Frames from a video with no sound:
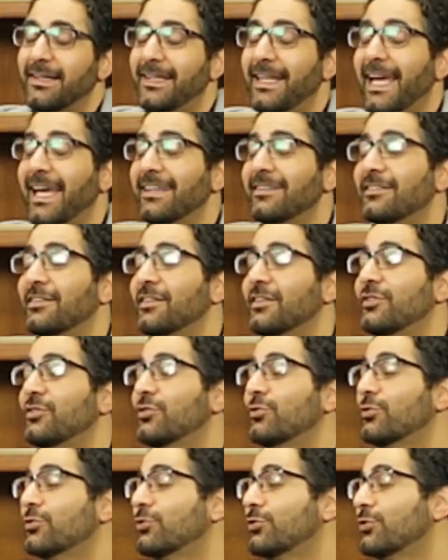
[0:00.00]
Dance is
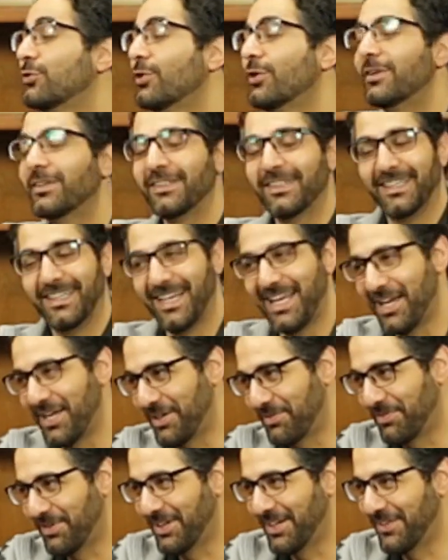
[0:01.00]
certainly
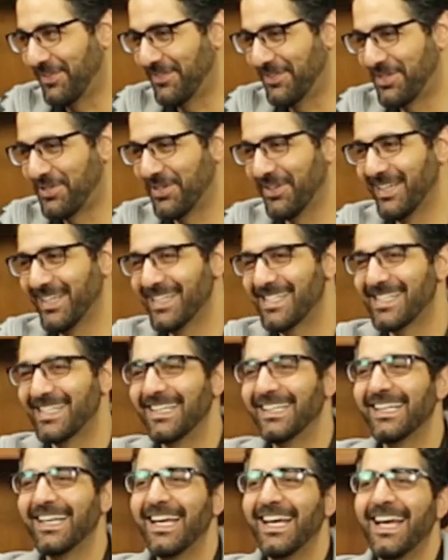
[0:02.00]
not a part of the
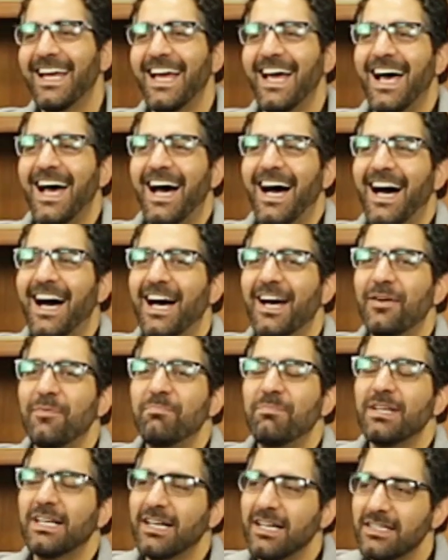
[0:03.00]
tradition uh,
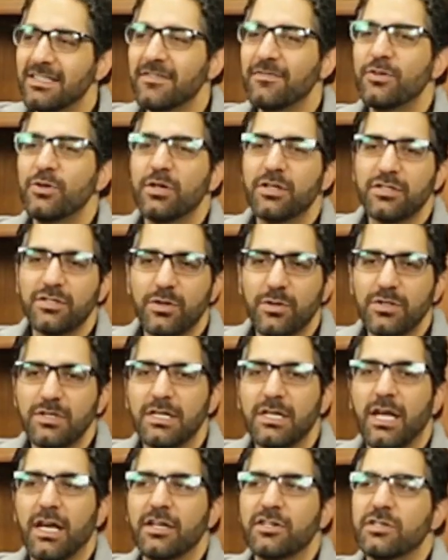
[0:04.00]
because of their
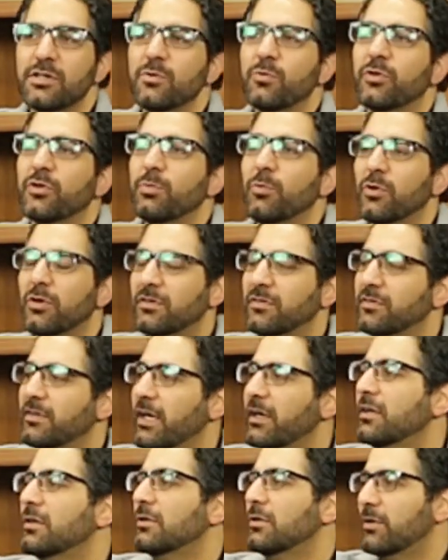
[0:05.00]
association with more
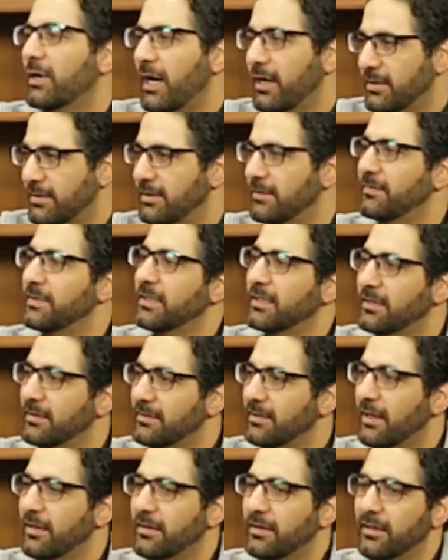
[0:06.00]
secular
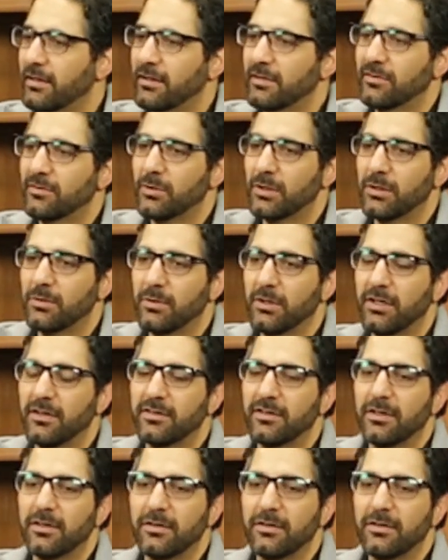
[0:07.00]
activities, I think is what it was.